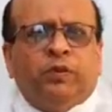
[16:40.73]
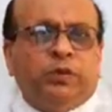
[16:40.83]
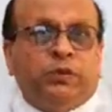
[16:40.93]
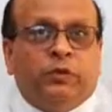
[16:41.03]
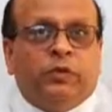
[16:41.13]

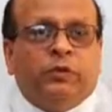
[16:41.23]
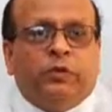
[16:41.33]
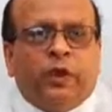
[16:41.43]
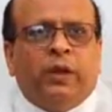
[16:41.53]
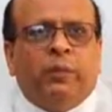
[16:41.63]
which is
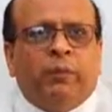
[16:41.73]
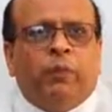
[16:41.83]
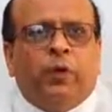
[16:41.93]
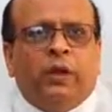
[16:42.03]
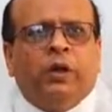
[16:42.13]
very
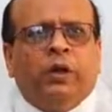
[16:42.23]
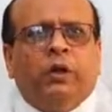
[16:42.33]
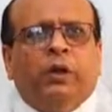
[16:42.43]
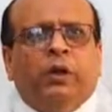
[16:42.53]
important,